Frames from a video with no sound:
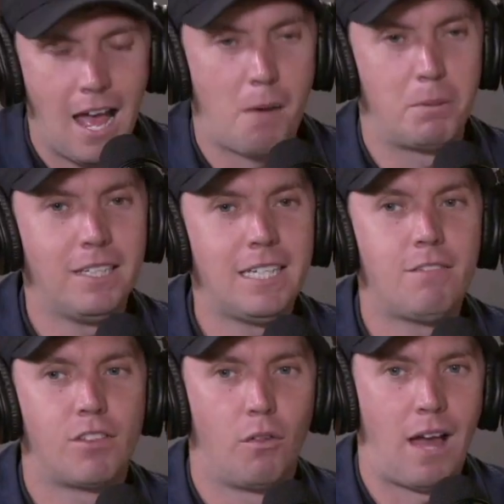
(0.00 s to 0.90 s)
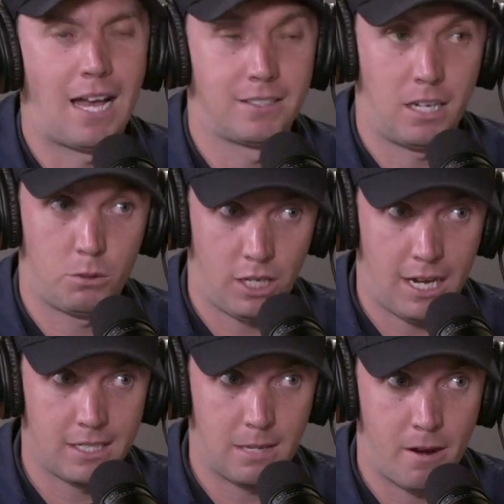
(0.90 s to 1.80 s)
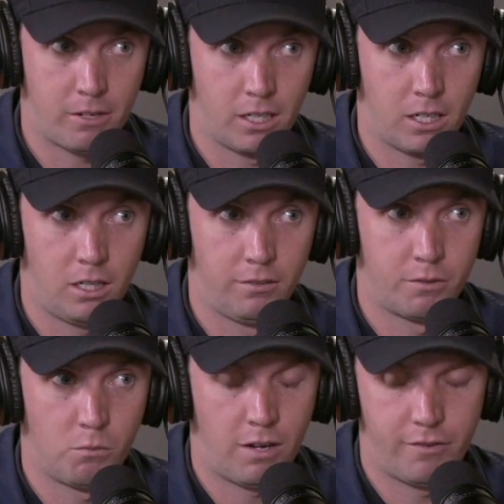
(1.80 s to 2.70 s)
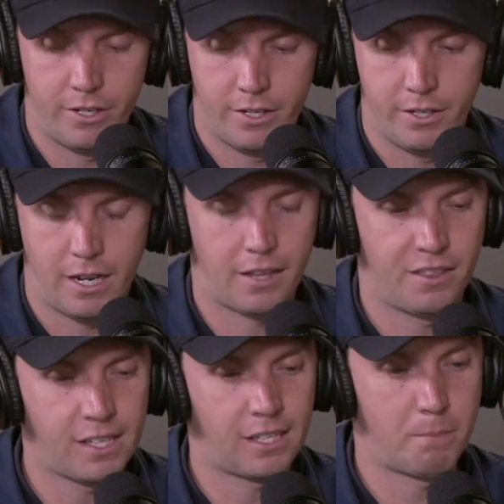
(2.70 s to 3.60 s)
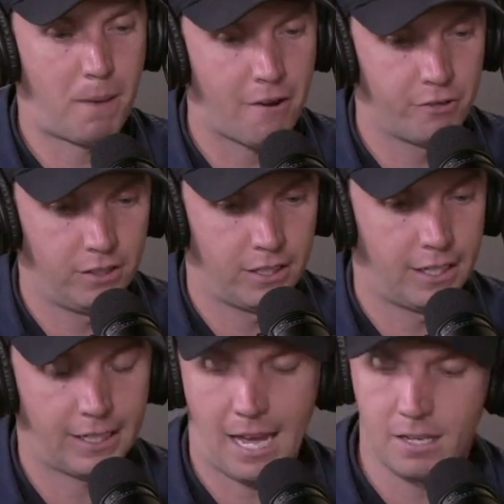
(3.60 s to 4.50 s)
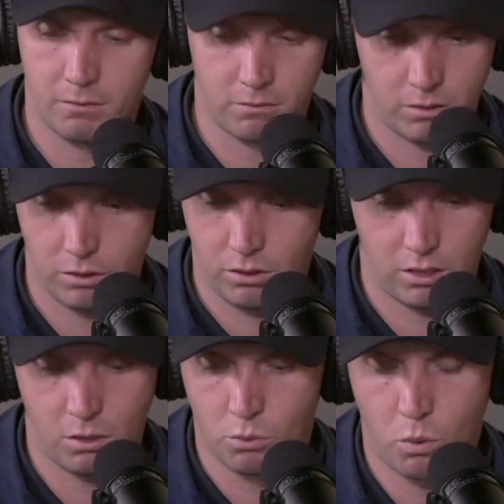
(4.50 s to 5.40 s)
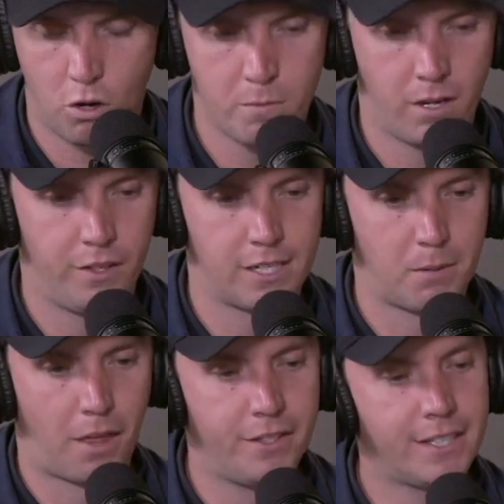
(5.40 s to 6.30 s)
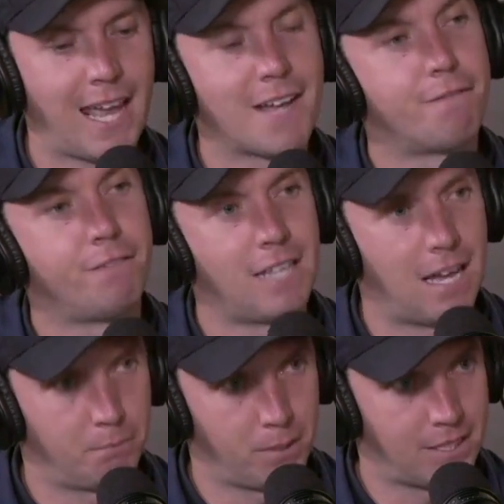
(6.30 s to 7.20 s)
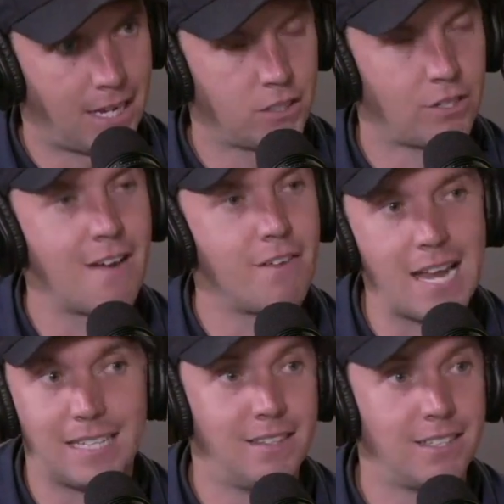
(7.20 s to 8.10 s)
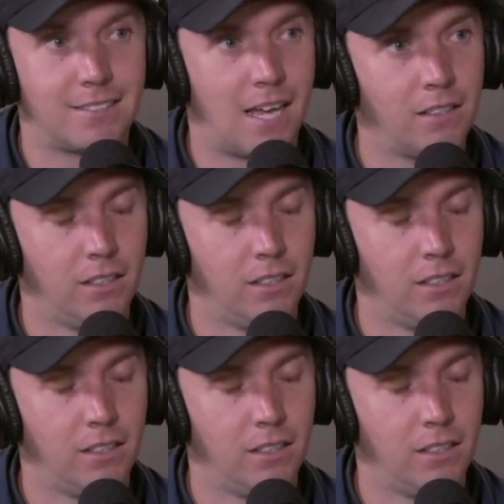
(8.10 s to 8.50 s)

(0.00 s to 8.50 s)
I believe, though, that has now changed at American Golf from what I've heard. I think, apparently, and again, don't quote me on this, but I think they get a flat % on anything they sell.